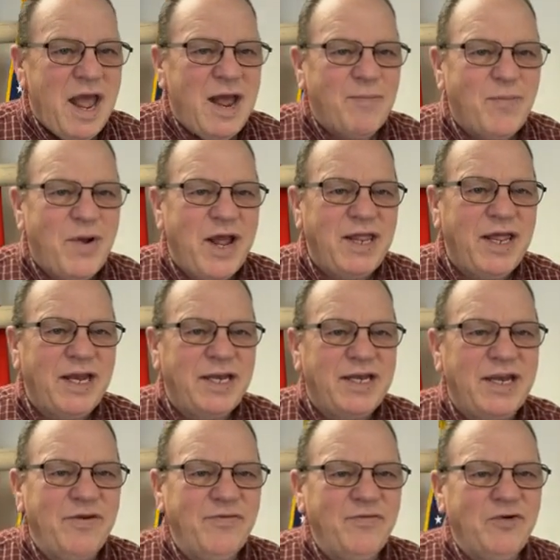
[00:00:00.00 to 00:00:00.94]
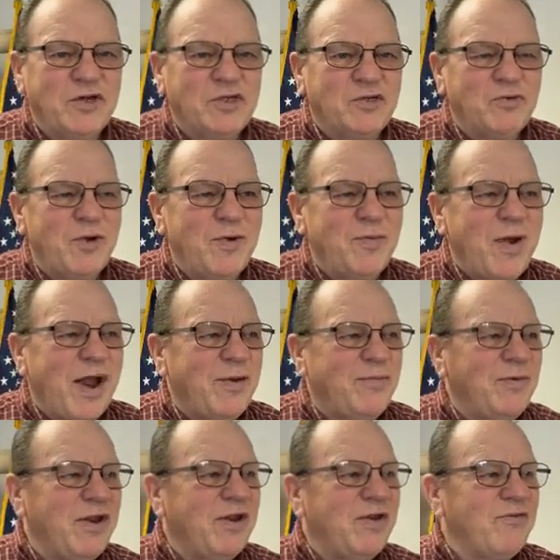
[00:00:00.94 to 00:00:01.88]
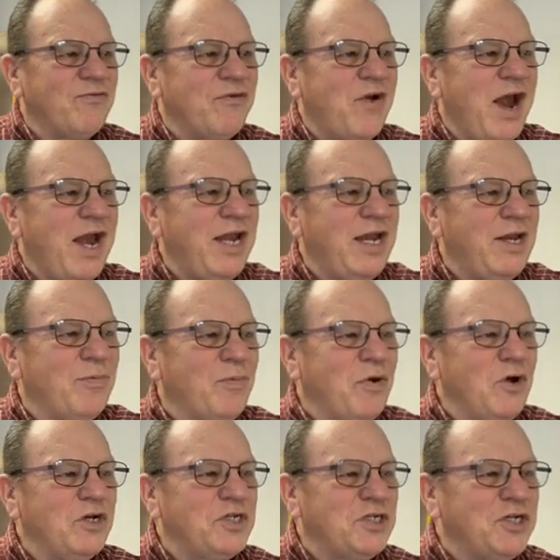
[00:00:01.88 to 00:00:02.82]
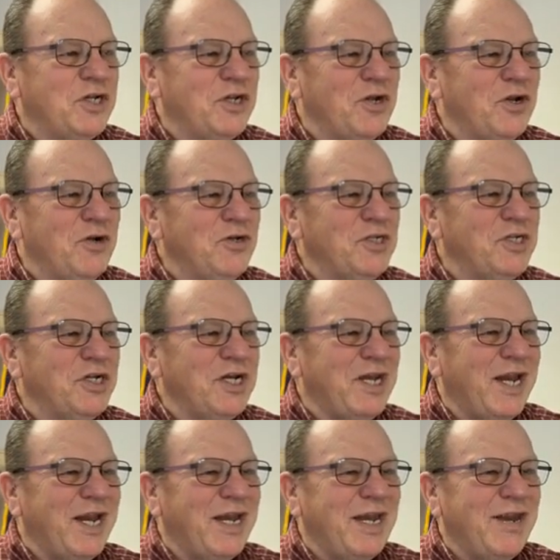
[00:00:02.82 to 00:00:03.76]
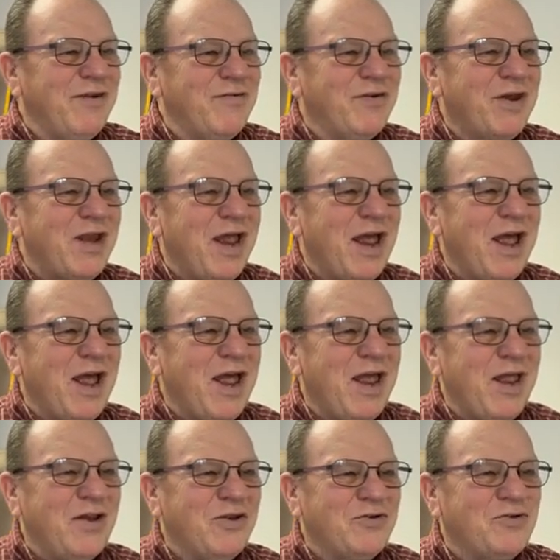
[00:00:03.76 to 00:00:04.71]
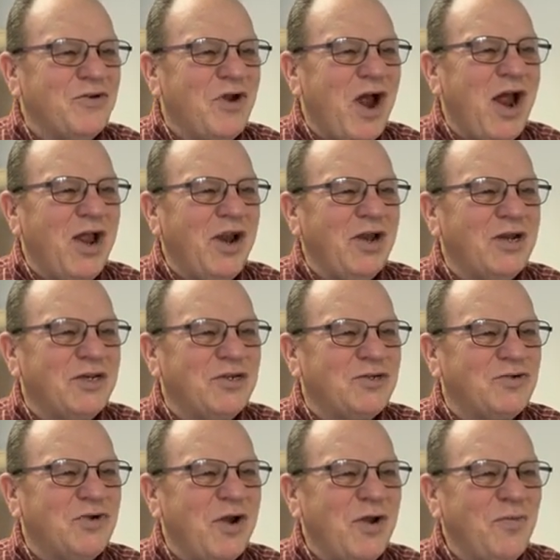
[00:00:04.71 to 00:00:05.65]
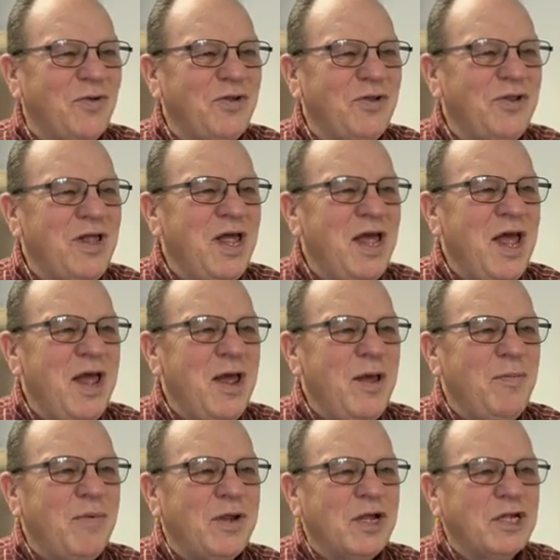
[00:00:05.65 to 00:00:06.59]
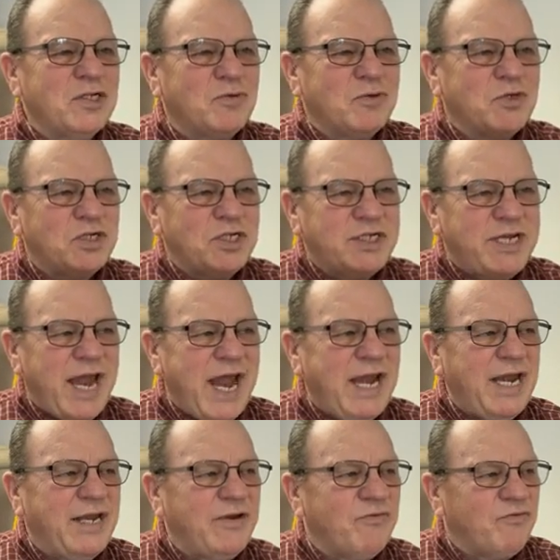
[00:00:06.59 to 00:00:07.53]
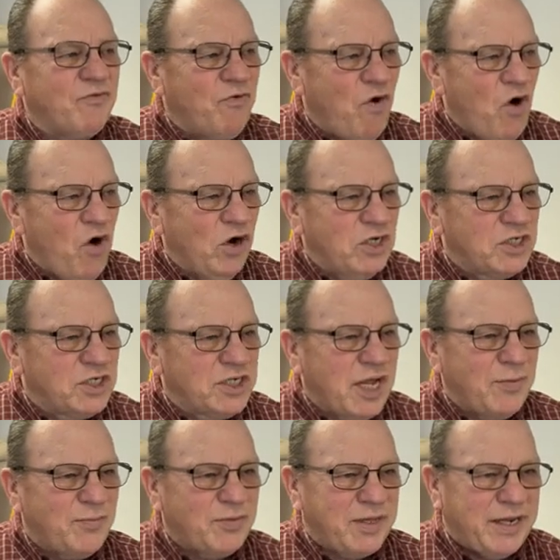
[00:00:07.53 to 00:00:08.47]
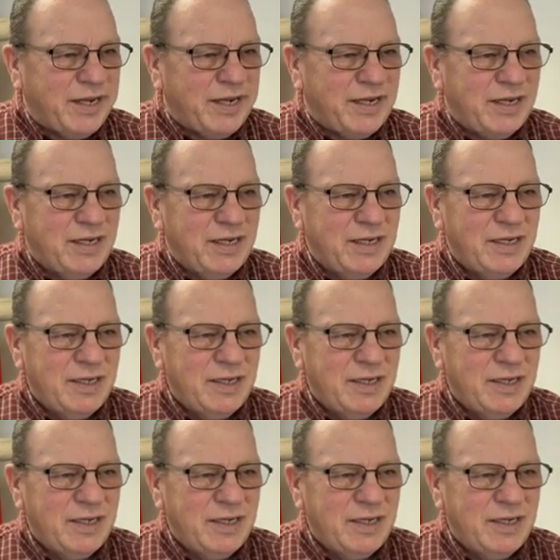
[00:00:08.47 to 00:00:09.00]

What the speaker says: And by that difference, we might be inviting persecution and even trial and trouble because we're standing for something.